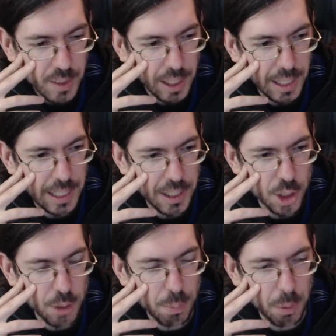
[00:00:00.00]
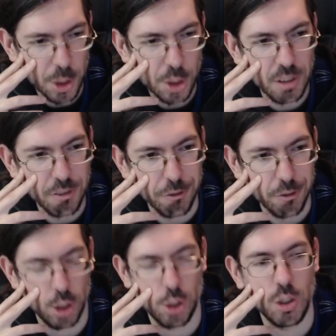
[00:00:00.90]
and it's pretty much the
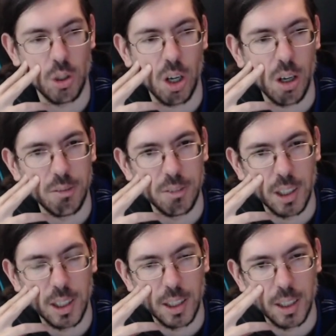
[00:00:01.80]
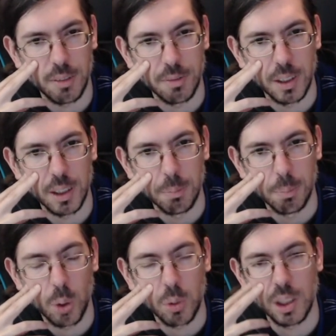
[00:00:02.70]
vision of a
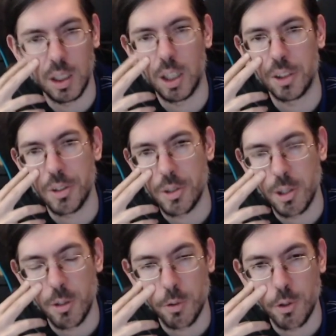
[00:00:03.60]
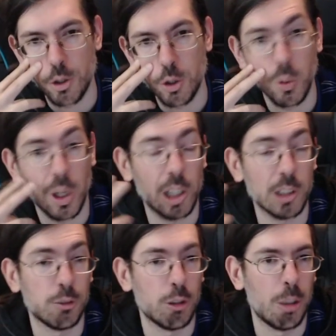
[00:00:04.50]
broken artist. There's this new
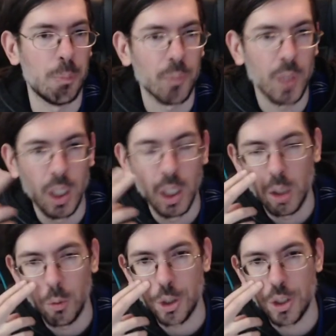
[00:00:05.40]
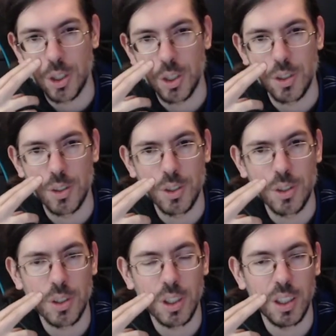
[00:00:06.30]
art form which is